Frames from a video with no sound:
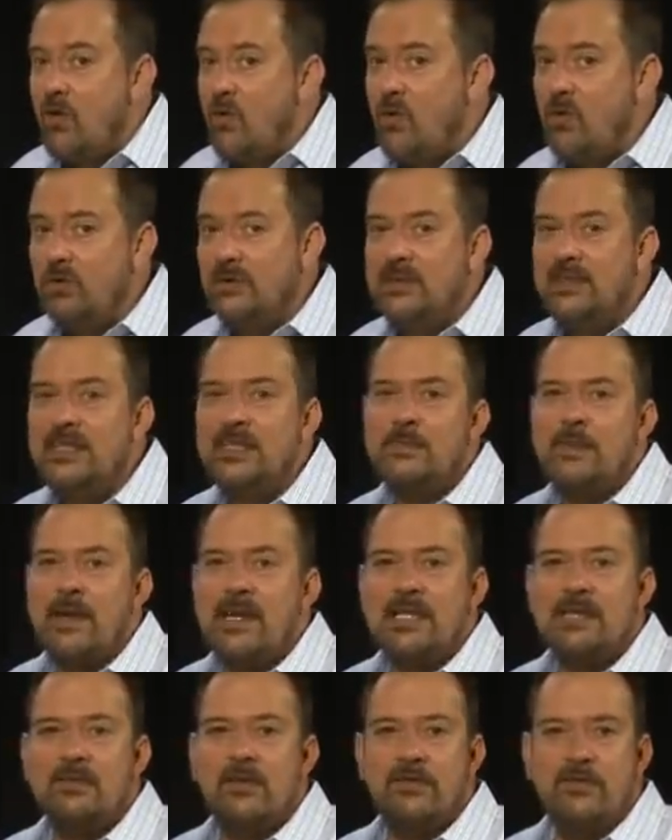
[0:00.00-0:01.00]
all in the
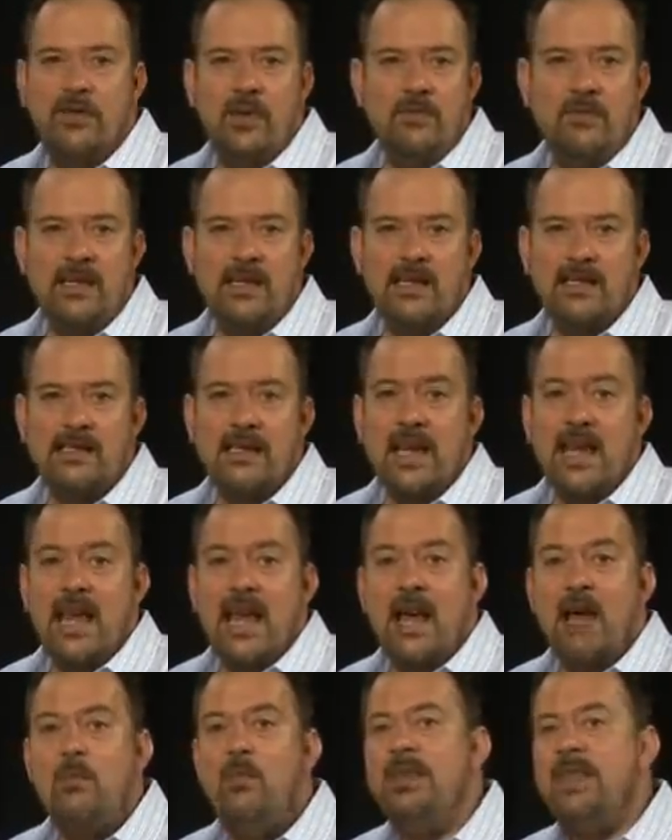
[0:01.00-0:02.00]
space of a few minutes,
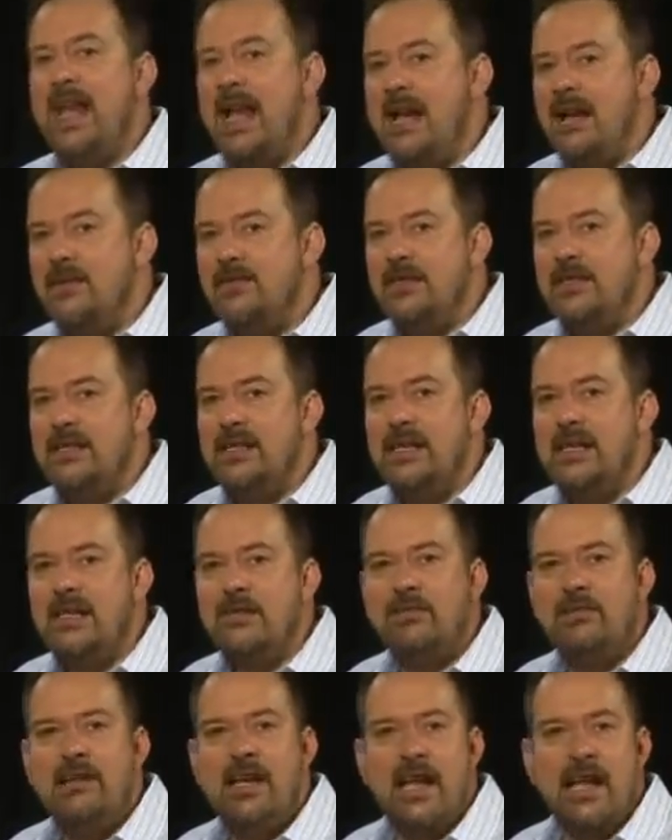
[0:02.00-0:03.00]
and without the
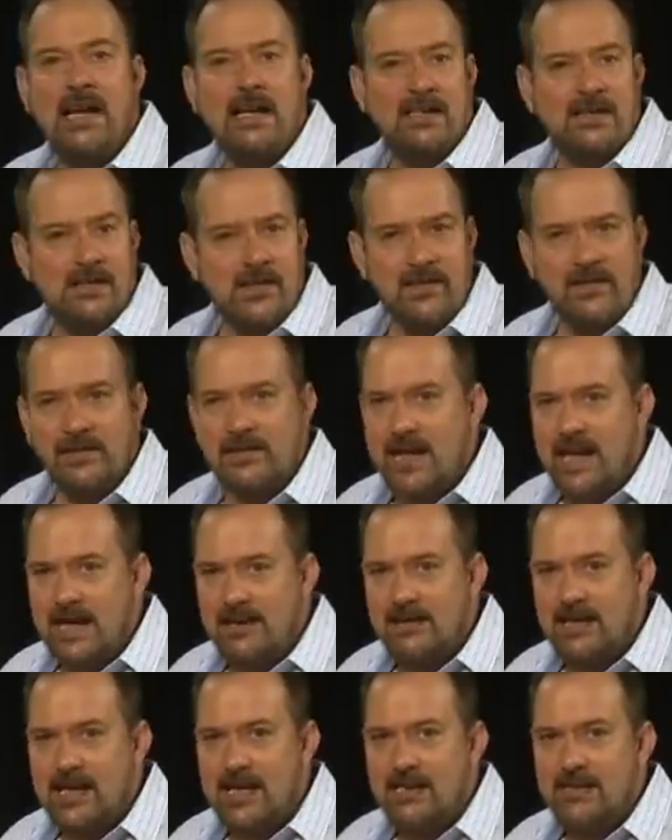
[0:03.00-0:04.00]
need for an external
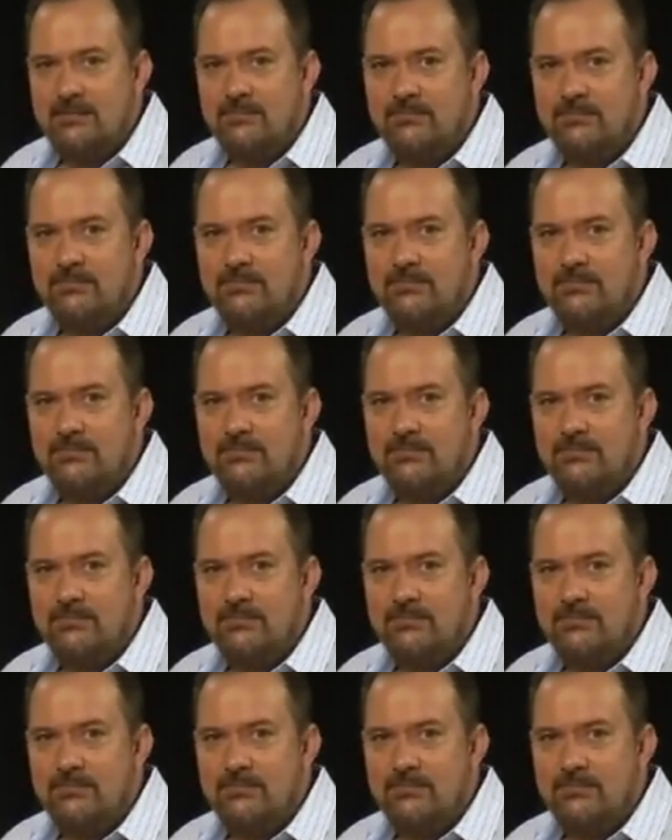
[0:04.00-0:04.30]
cal kit.